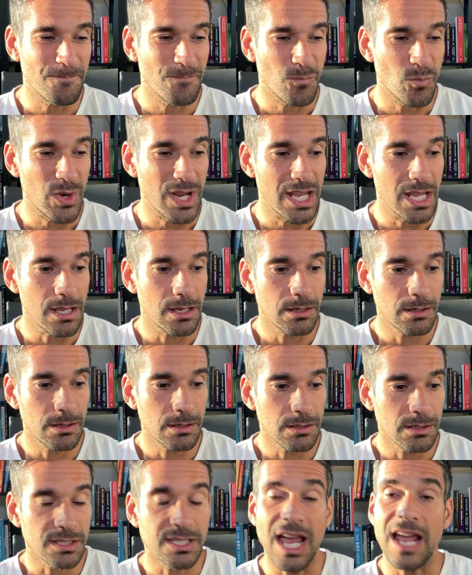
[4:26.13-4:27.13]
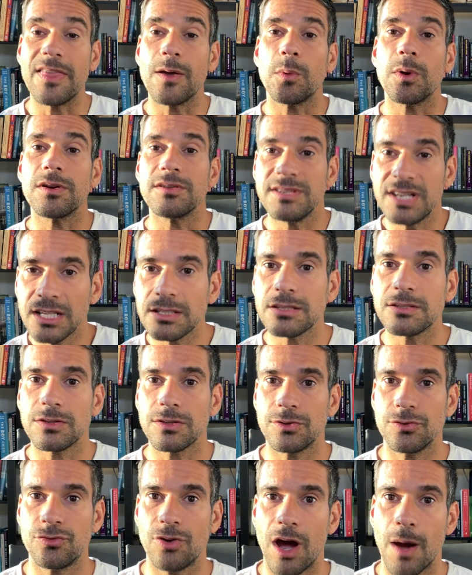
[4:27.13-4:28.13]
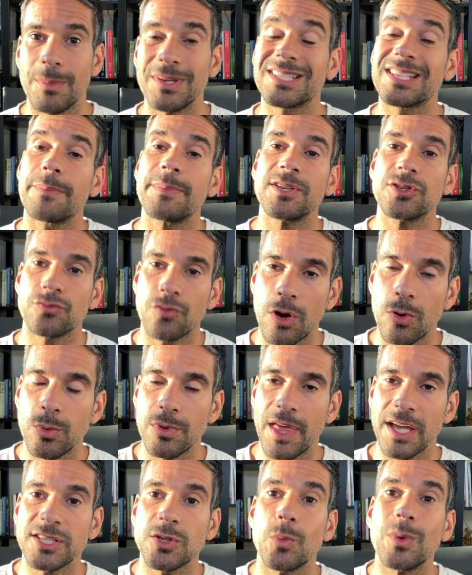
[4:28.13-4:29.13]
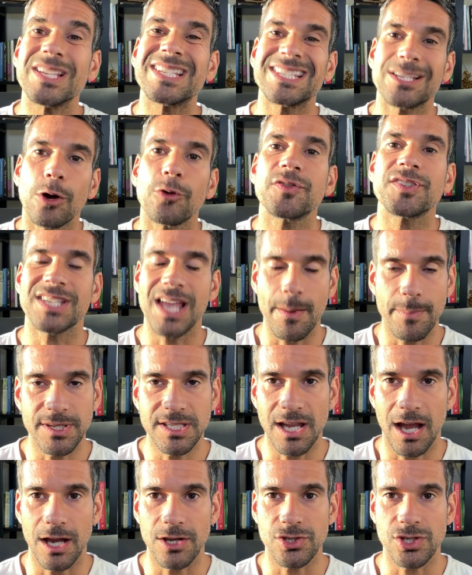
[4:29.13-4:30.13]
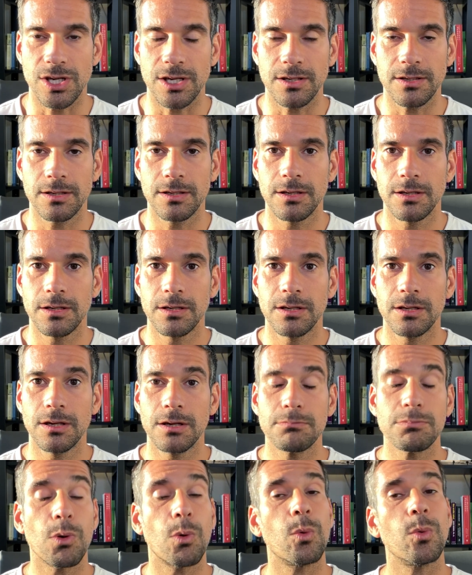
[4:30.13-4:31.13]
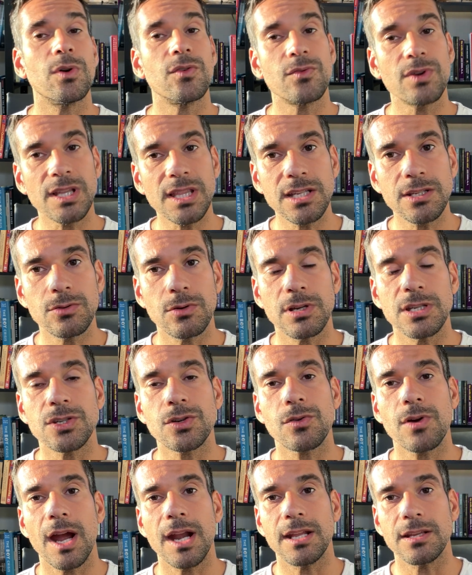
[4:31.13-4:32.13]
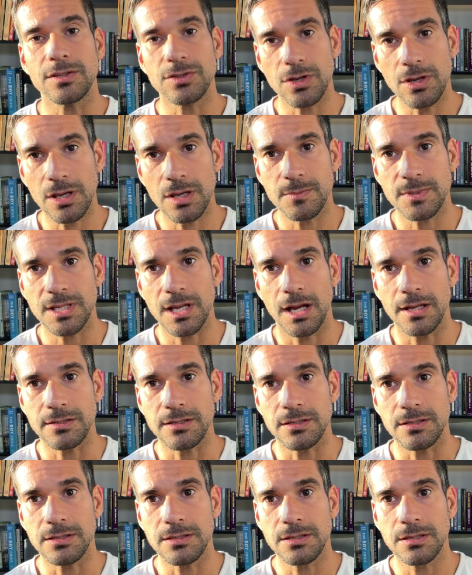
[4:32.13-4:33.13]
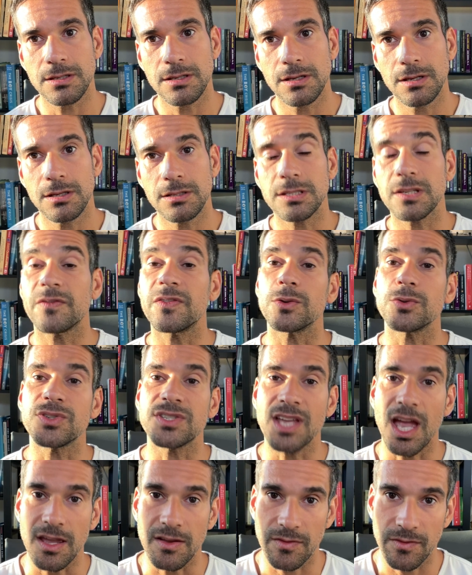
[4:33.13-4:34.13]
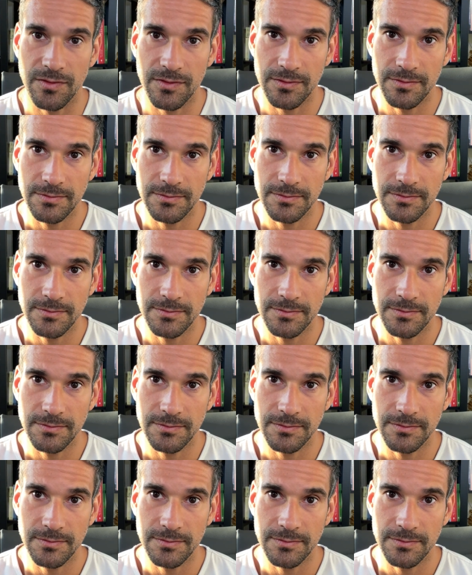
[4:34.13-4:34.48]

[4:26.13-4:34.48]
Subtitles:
We say that we're addicted to the drama and something's wrong with us and we're self-sabotaging. But what we're really doing is creating circumstances to feel safe.